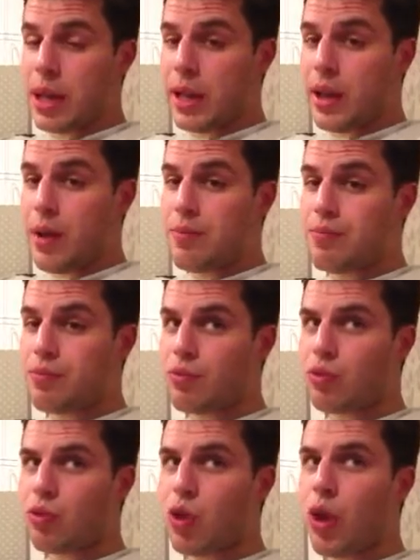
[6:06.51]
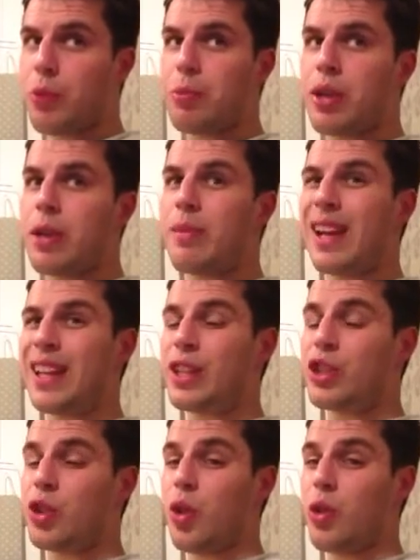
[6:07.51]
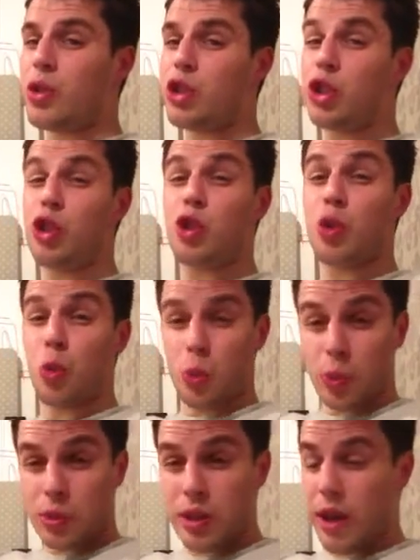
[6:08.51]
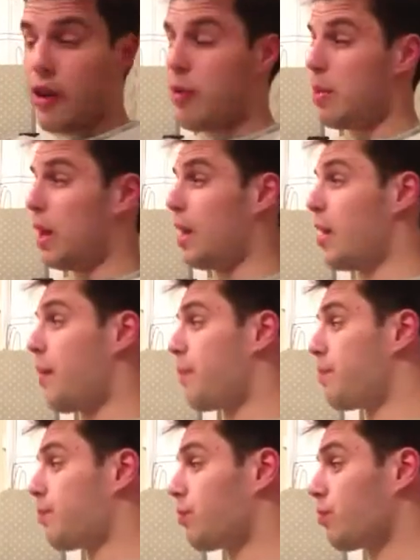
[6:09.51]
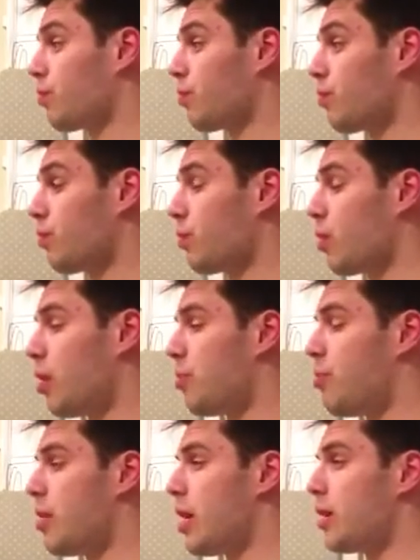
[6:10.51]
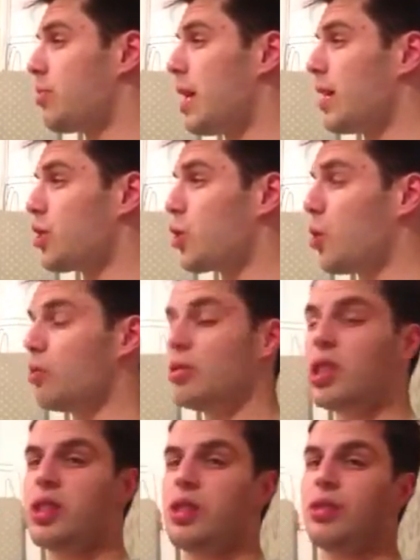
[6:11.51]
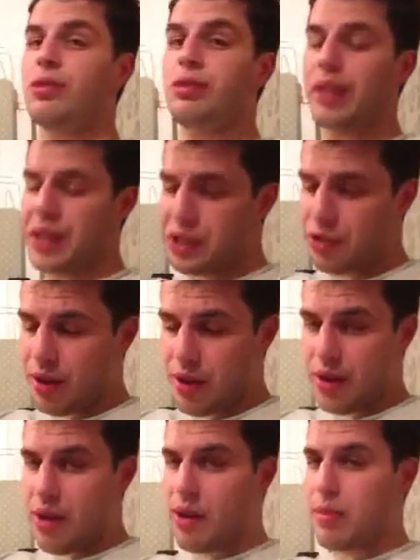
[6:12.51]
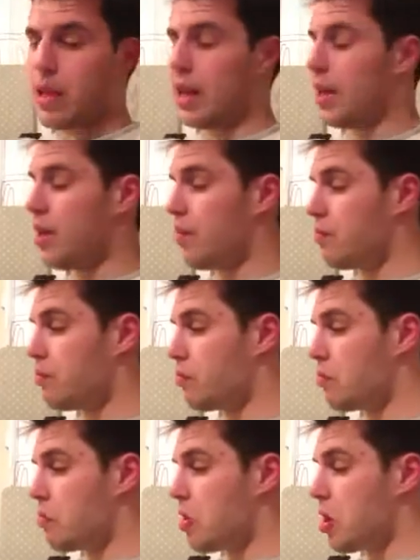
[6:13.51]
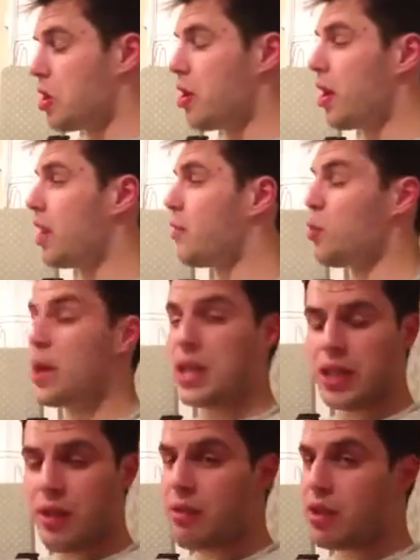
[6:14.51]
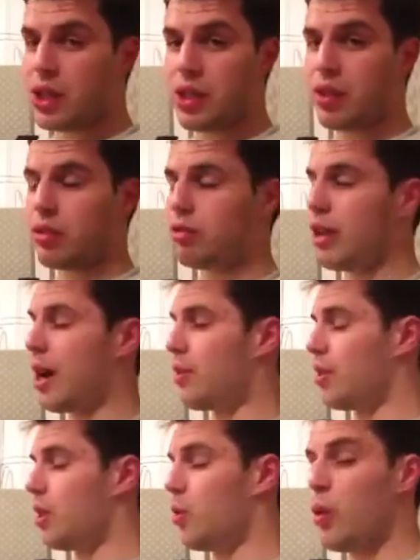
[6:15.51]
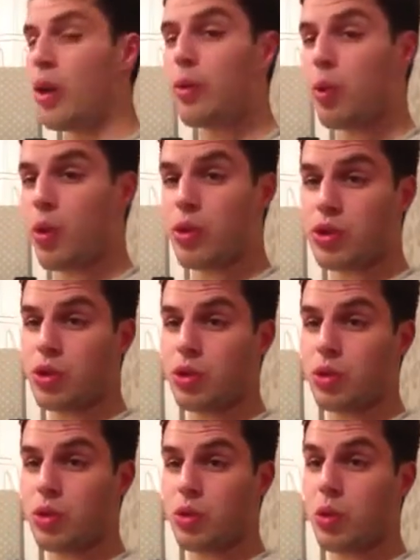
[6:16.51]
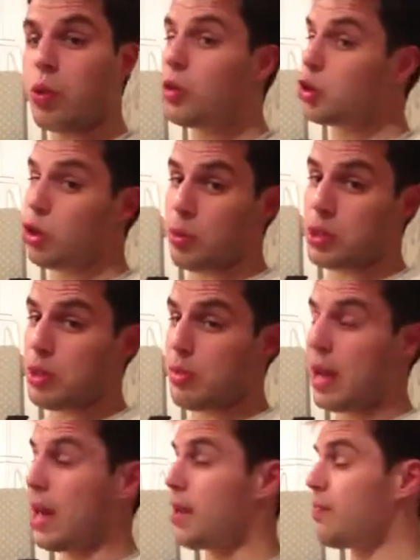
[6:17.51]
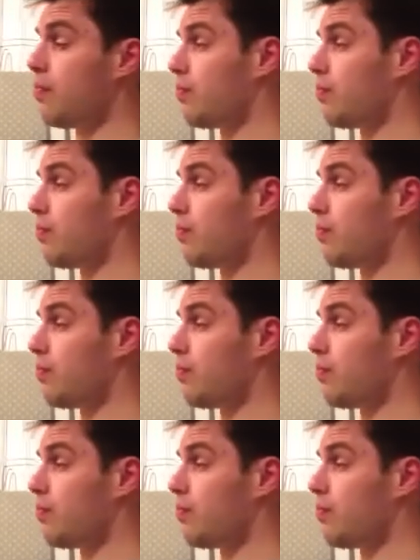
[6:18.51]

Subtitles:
Molina, I predict Malik Scott schools Eric Molina. I predict Malik Scott runs rings around Eric Molina. You know, either wins every single round in a whitewash or stops him late.